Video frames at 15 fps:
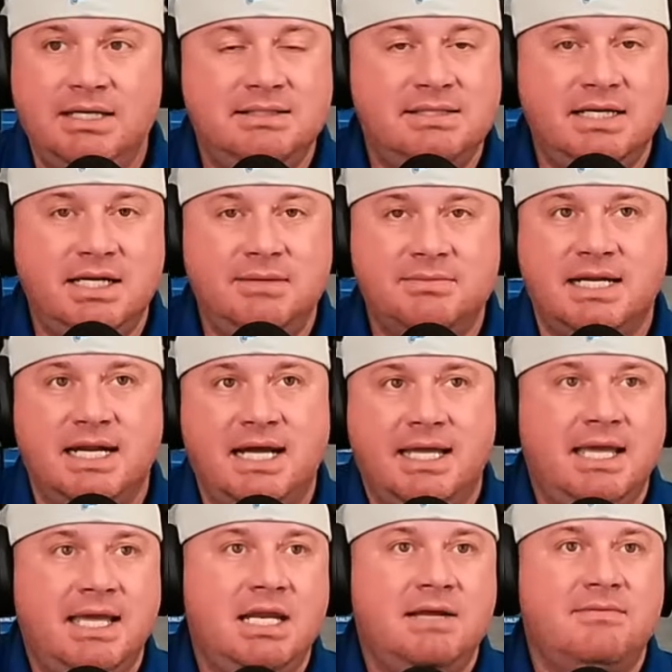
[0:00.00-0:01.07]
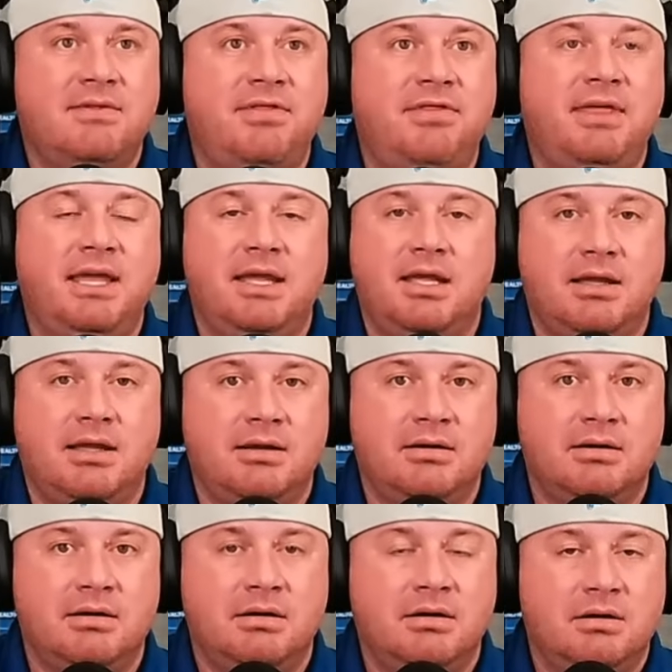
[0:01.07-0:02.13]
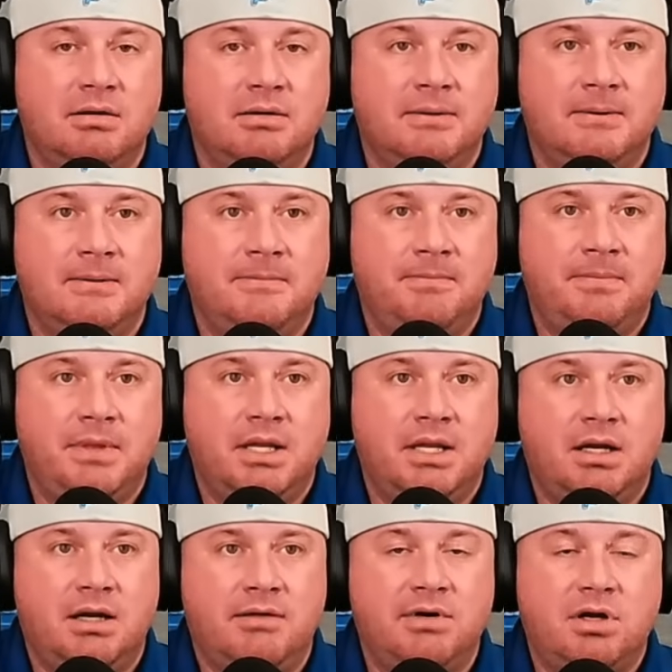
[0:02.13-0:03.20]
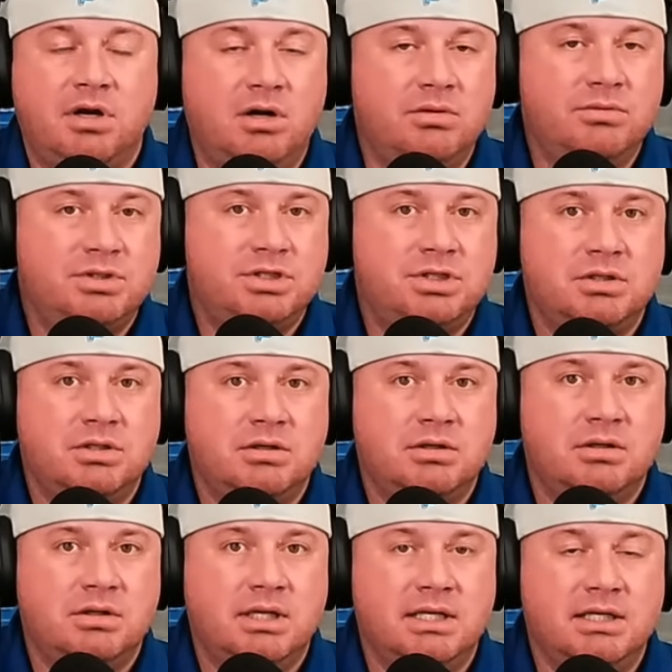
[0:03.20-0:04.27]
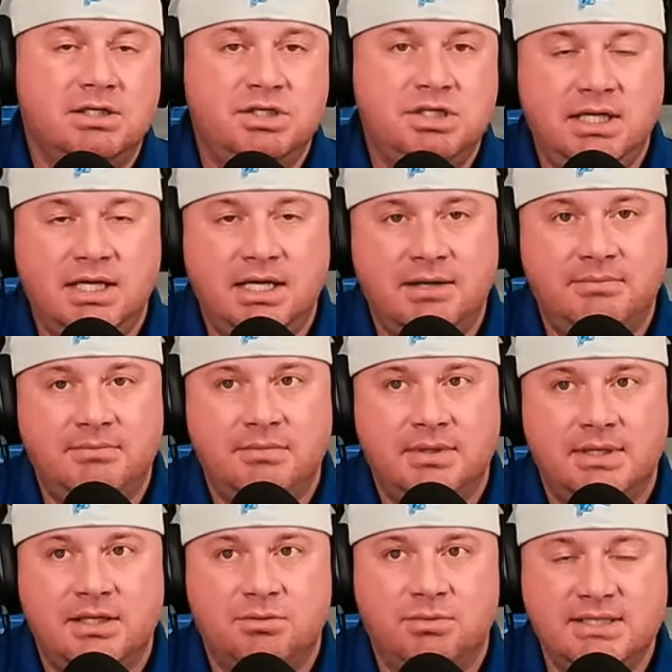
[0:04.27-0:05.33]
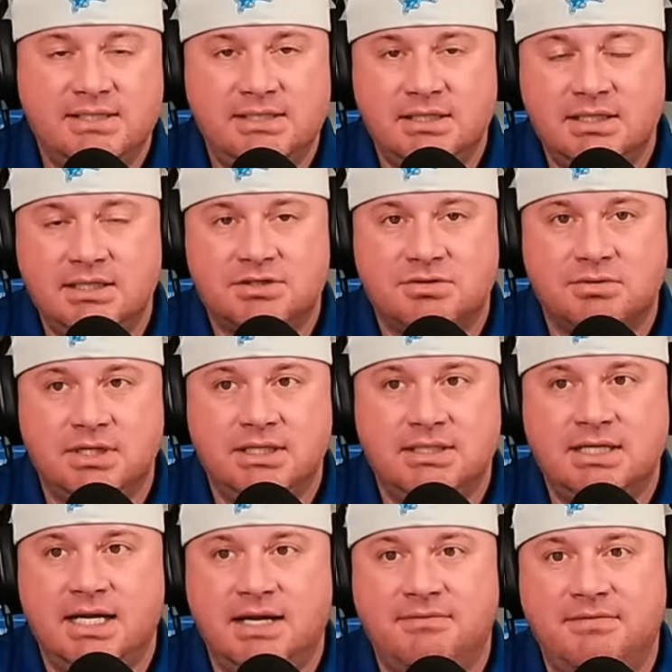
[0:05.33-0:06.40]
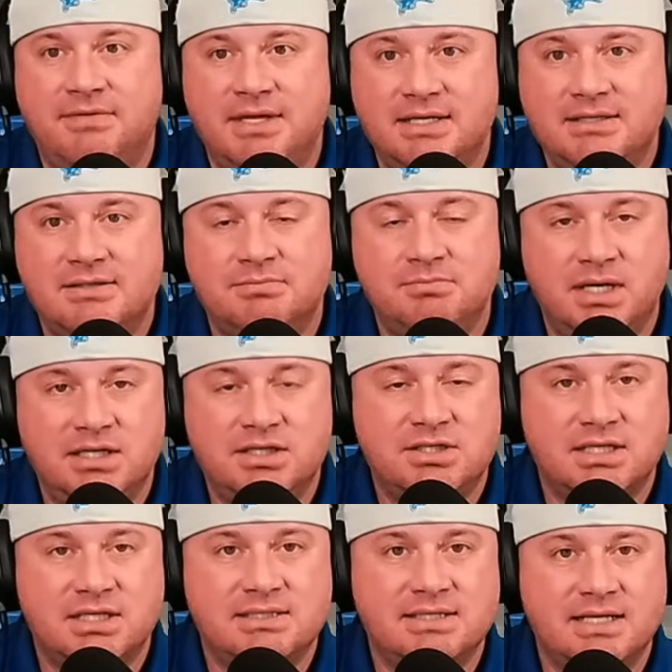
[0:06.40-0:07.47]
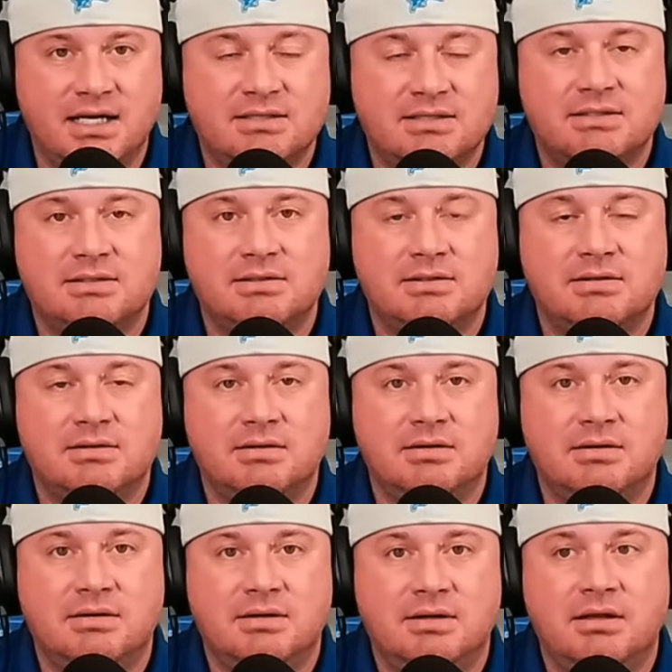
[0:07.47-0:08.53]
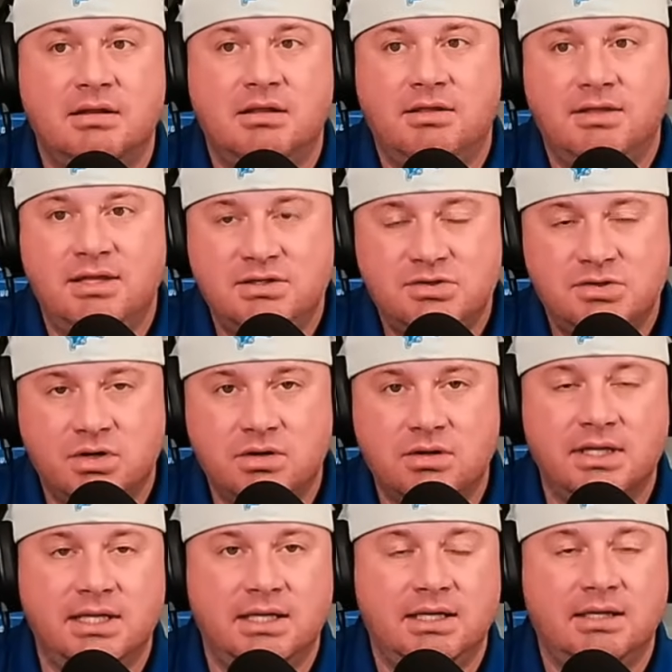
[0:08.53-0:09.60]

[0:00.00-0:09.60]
teams, and I can't even think of a coach and a G M in recent history to have this much success this early.